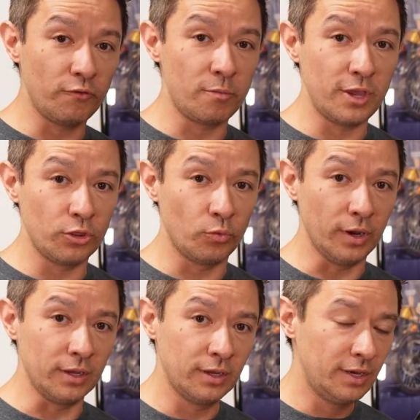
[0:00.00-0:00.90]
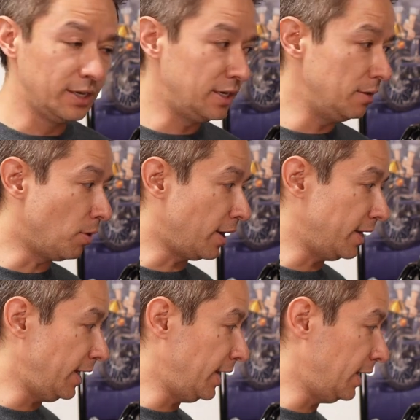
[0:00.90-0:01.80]
from the other way. He
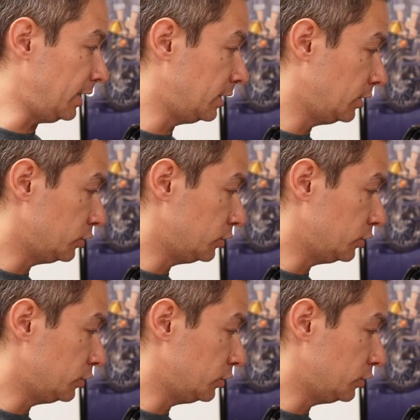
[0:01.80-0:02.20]
bought a